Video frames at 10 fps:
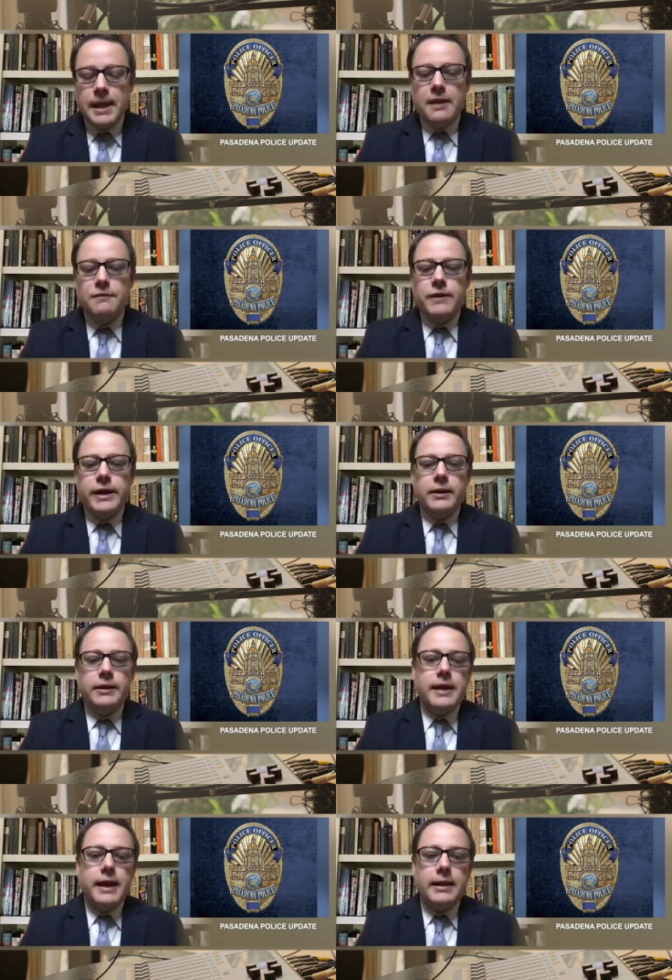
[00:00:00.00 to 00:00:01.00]
And
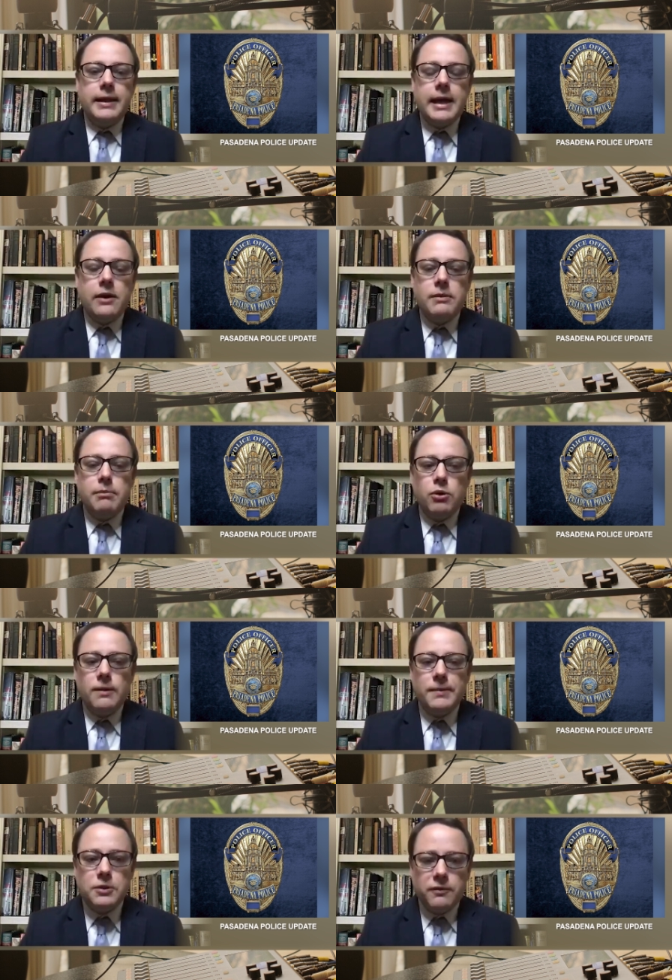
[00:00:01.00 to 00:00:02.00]
finally, the LA County Board
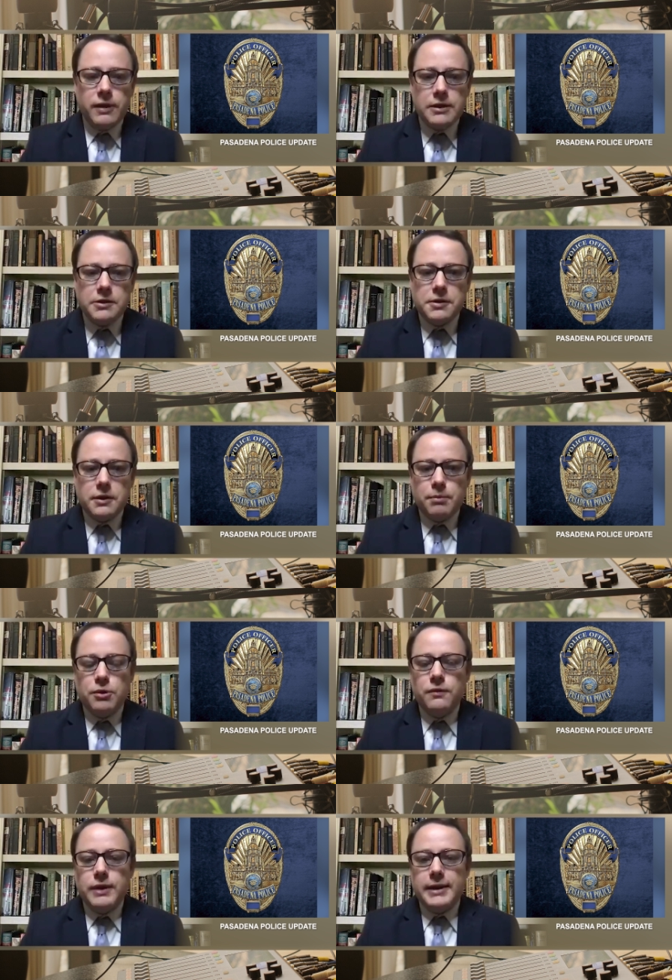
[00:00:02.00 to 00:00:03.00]
of Supervisors
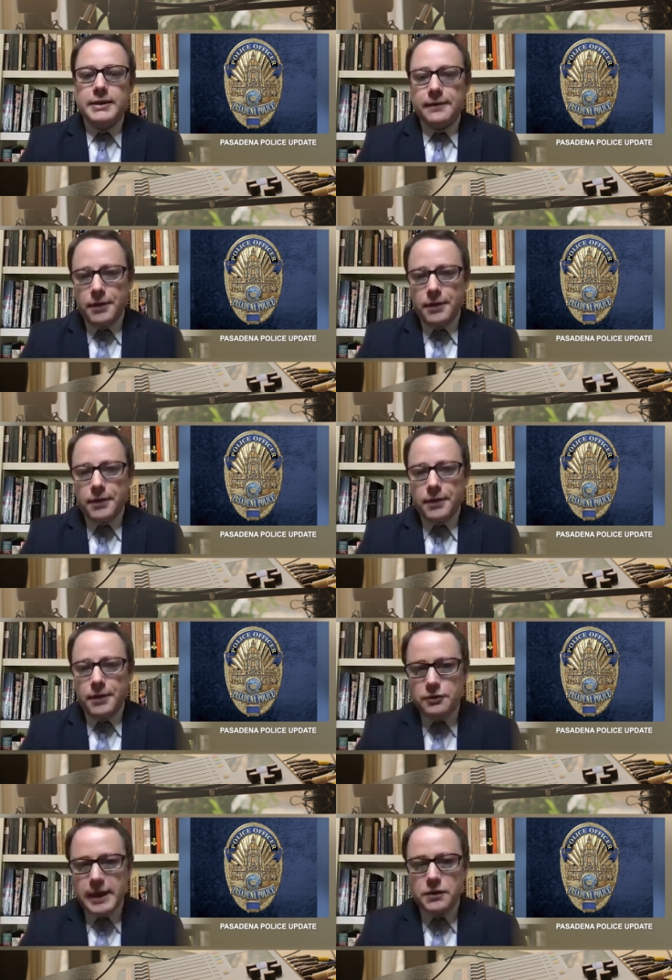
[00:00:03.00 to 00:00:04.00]
approved a
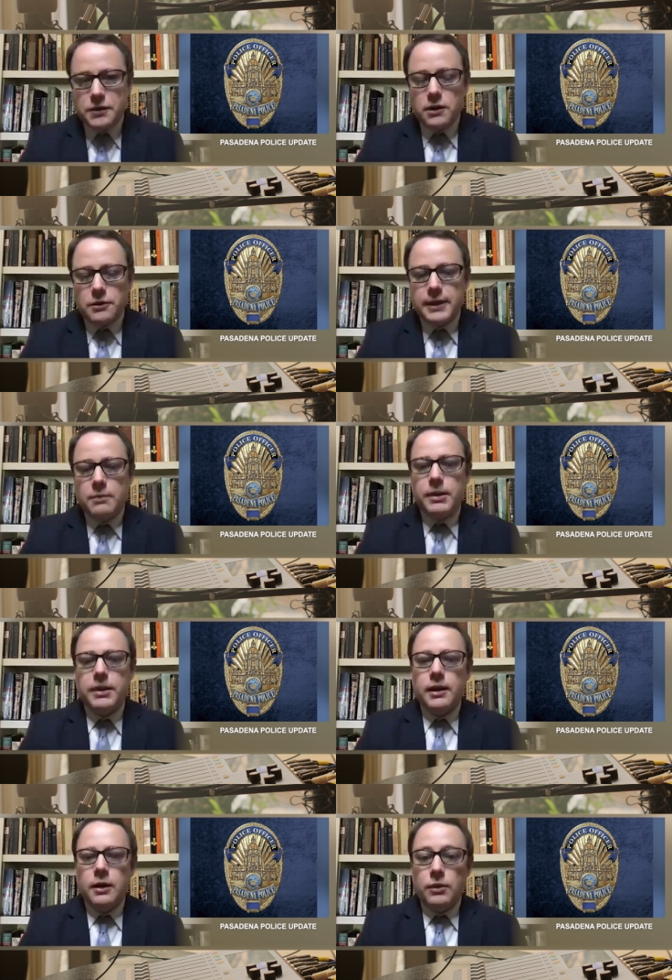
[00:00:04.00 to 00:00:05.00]
$700,000 settlement
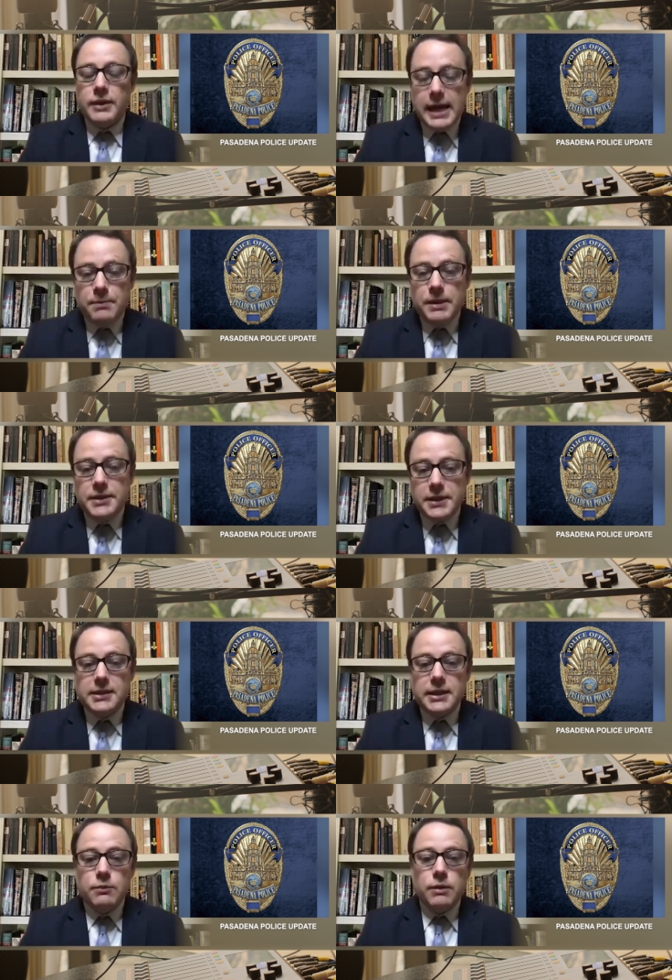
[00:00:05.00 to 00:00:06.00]
with
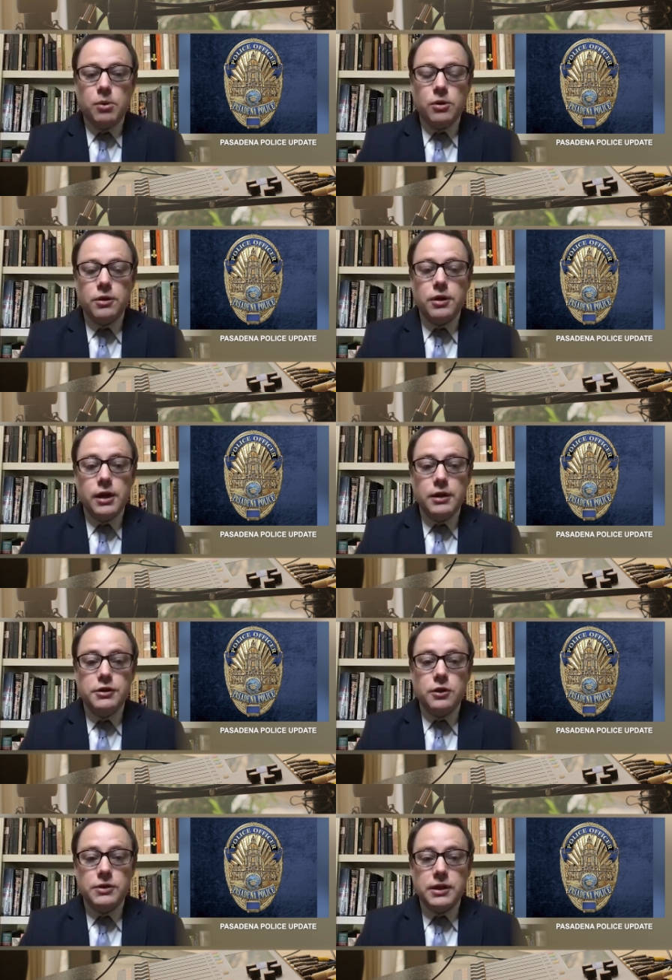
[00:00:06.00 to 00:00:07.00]
KPCC reporter
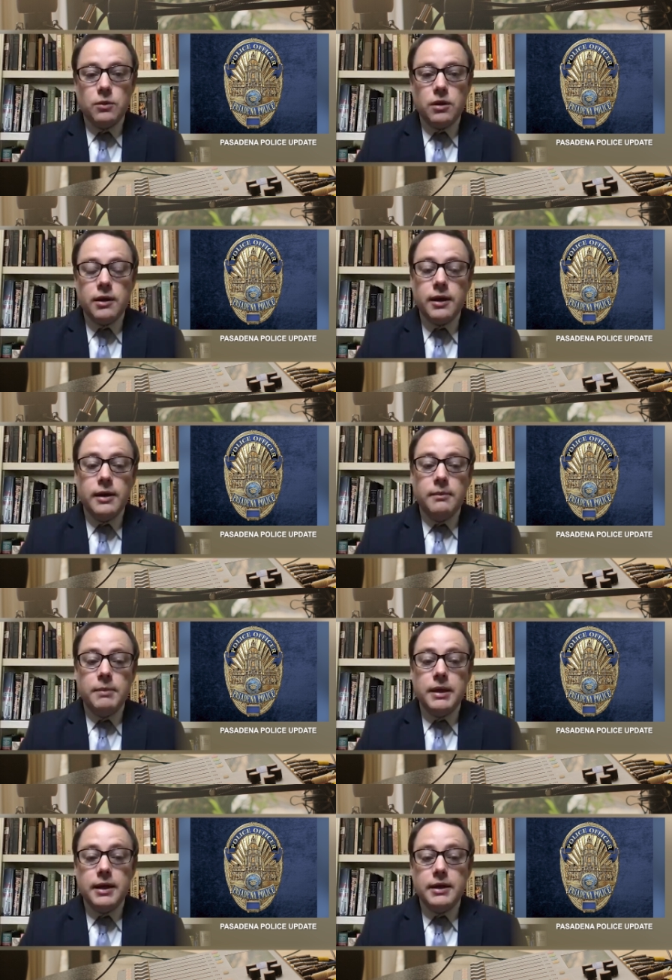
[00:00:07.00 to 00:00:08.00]
Josie Huang
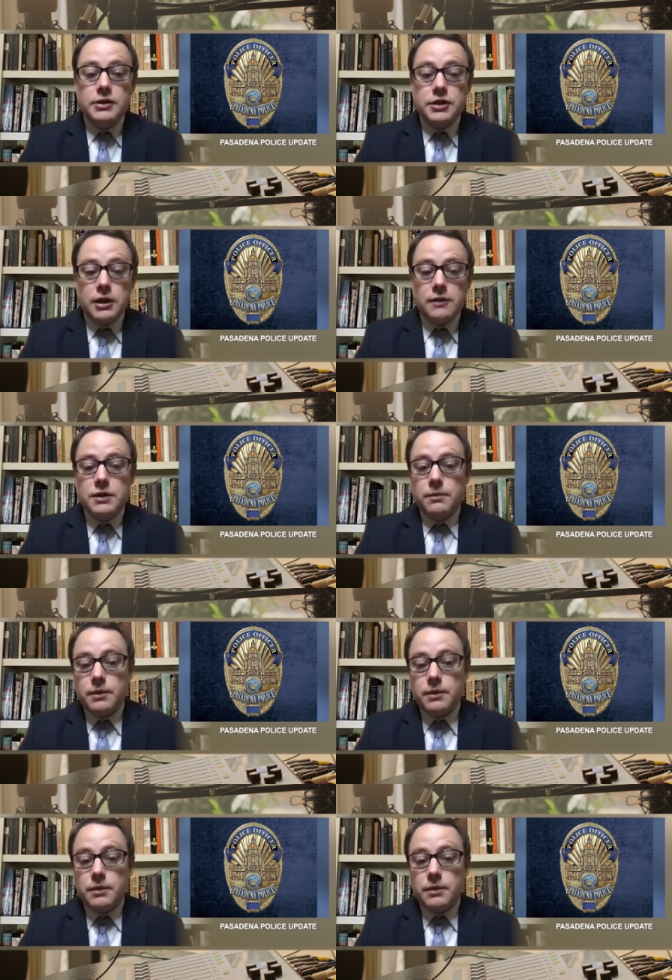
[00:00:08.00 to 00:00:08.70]
because sheriff's